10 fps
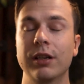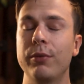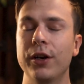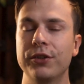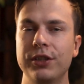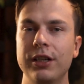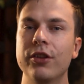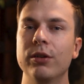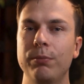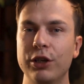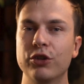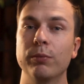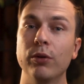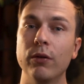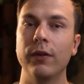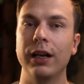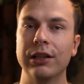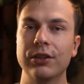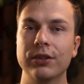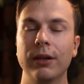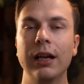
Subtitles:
compared to the other picture profiles.